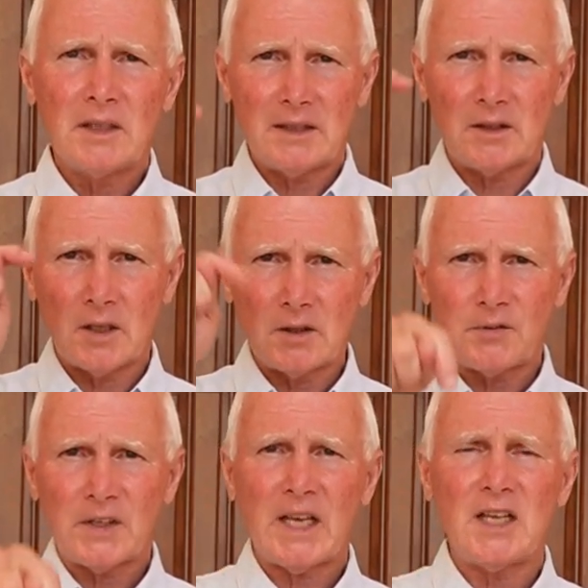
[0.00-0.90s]
hit the
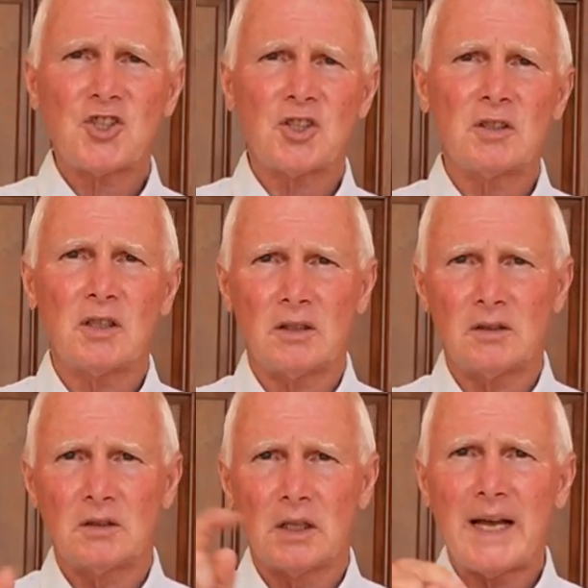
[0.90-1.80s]
notification
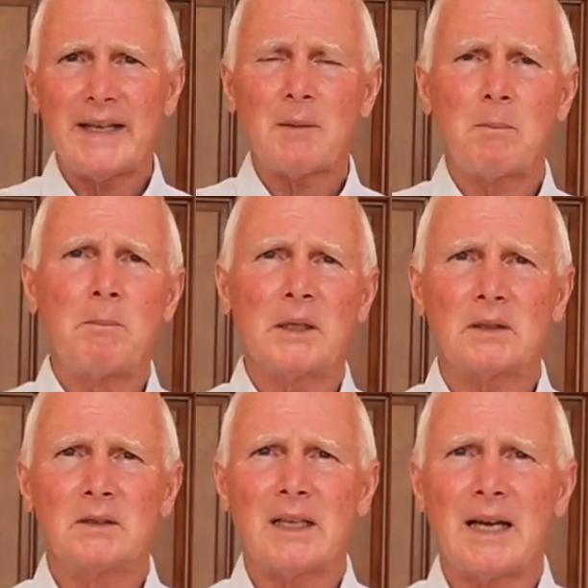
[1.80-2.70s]
and like
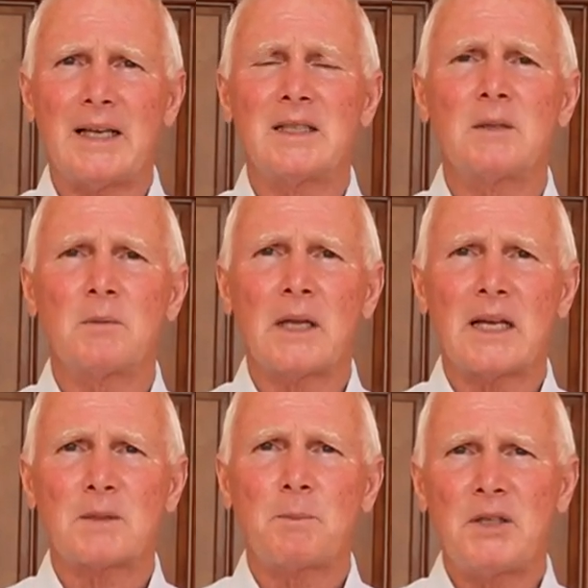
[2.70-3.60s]
button, and
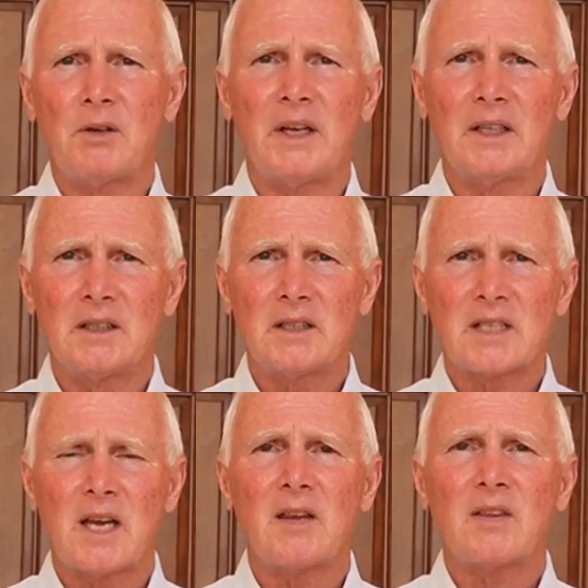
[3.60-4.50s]
that's Peter of England
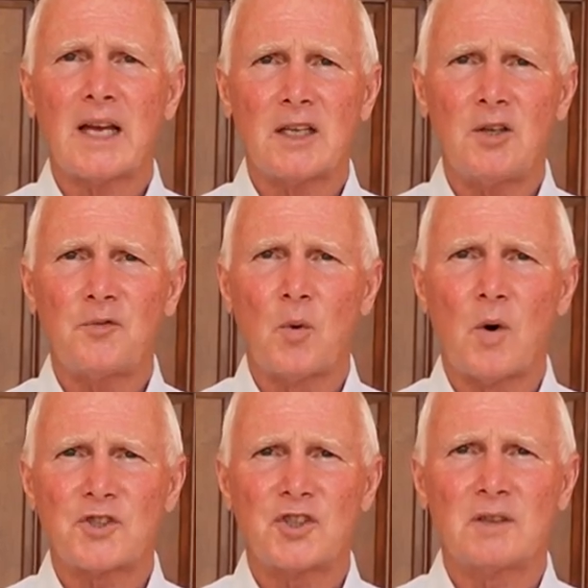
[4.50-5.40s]
saying thank you for
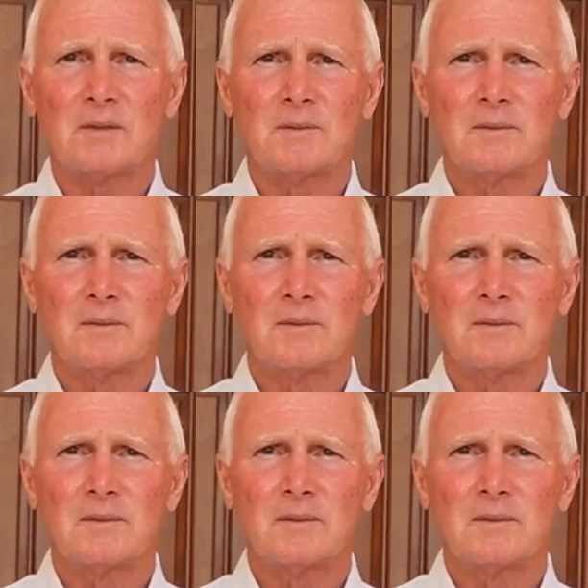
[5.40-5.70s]
watching.